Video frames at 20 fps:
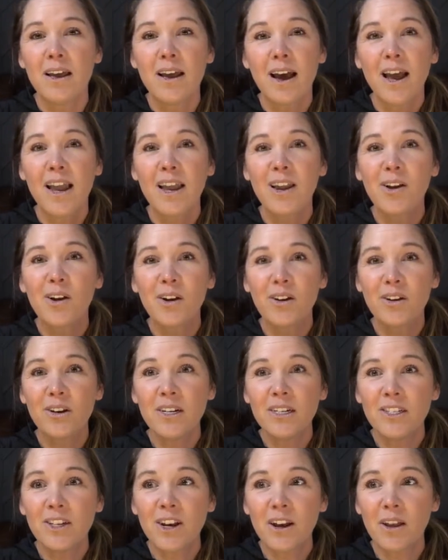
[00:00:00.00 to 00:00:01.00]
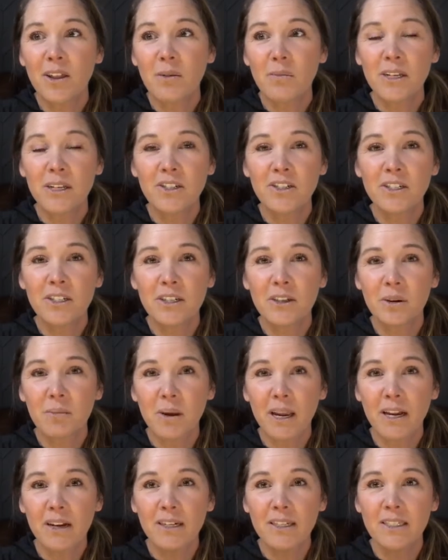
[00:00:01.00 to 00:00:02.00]
I encourage all the pitchers and their
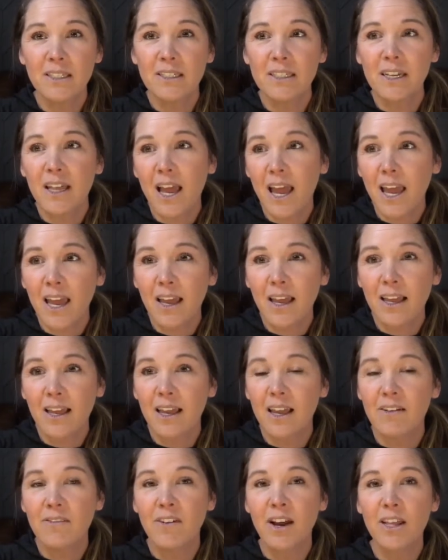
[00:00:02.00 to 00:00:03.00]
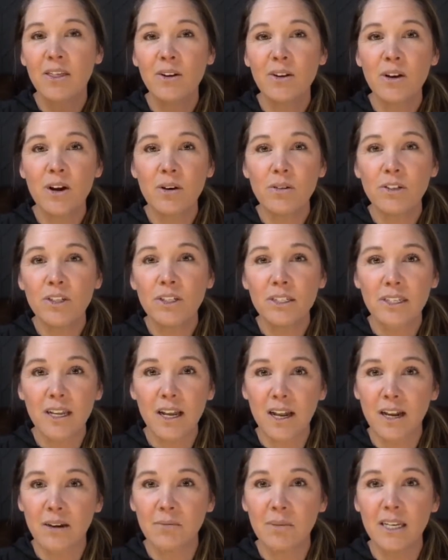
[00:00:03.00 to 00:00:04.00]
parents to like invite their coaches
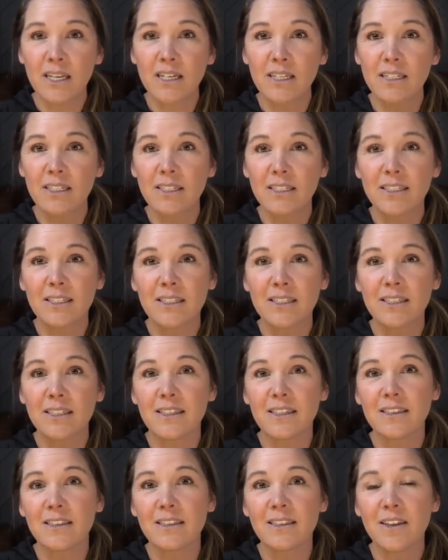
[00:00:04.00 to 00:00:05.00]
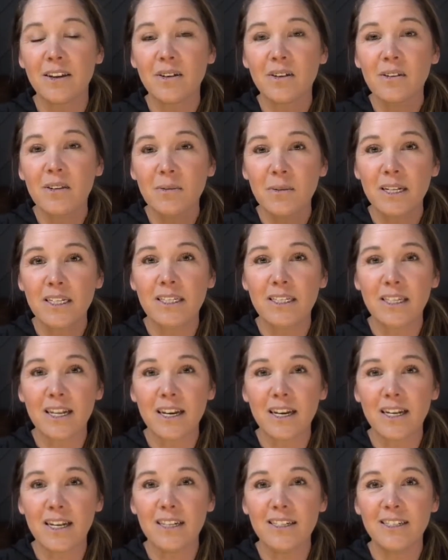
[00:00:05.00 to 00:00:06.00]
on, because they're the ones
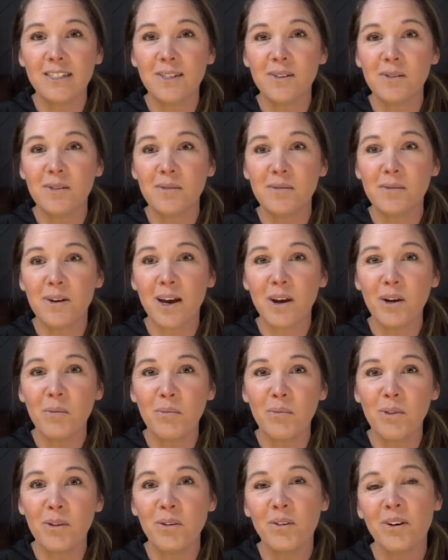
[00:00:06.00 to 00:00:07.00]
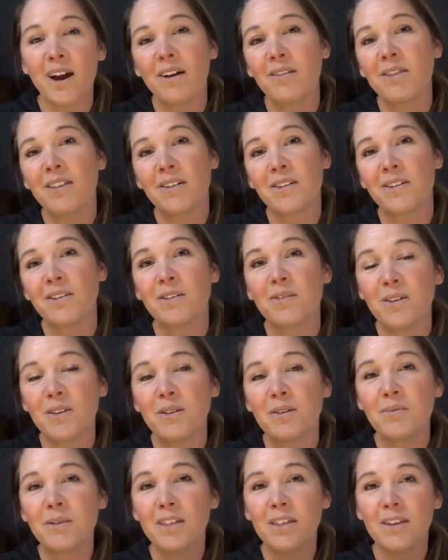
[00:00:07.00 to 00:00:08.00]
that need to help. They're out there on the
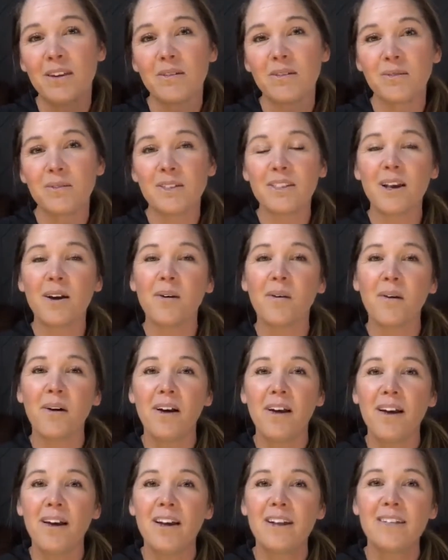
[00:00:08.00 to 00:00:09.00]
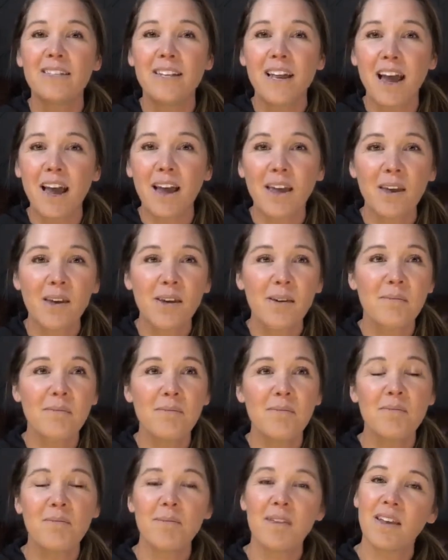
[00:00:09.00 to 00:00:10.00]
field with you. So tag
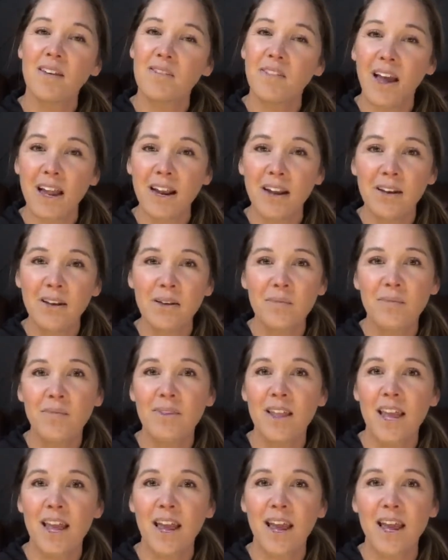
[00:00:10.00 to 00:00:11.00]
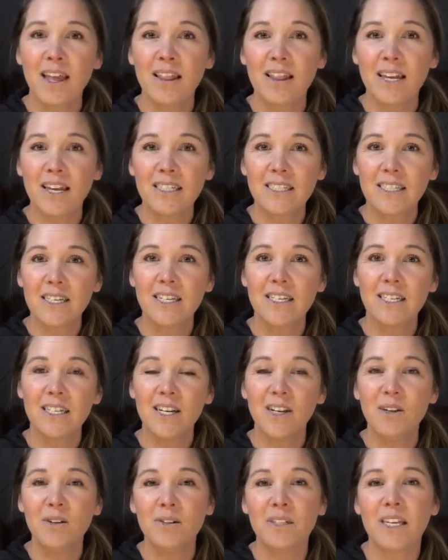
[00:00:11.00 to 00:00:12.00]
them, invite them, and let's
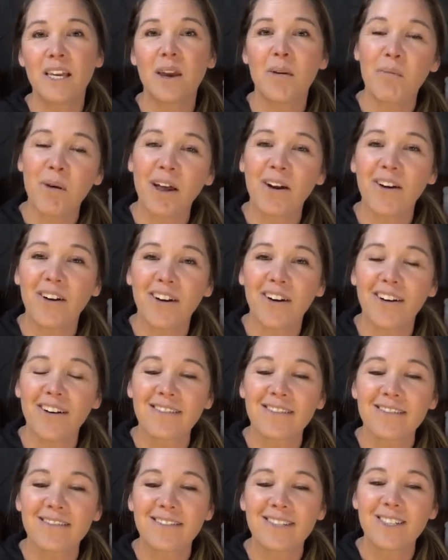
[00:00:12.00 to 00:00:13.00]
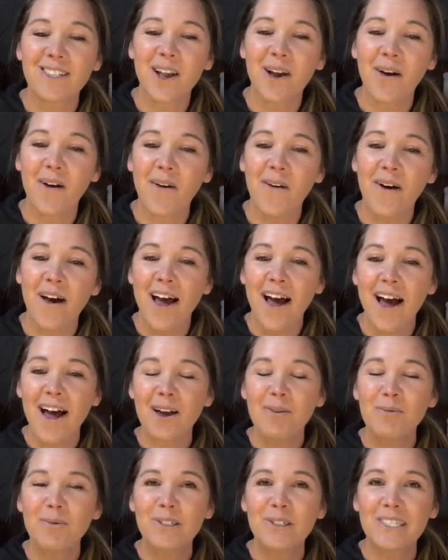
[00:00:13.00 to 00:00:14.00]
continue to get better. So
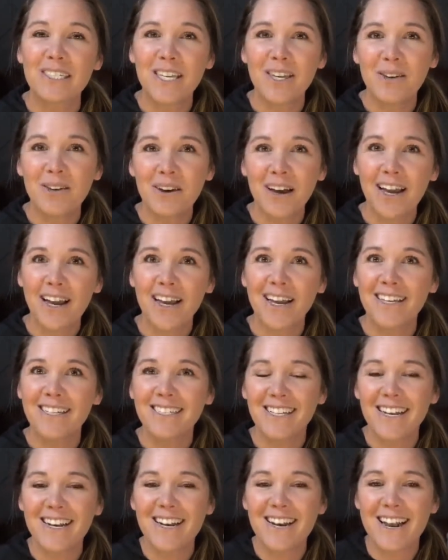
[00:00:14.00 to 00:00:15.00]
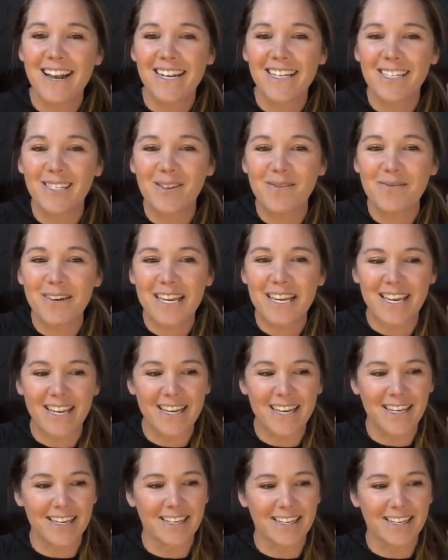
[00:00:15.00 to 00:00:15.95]
I will see you guys next week.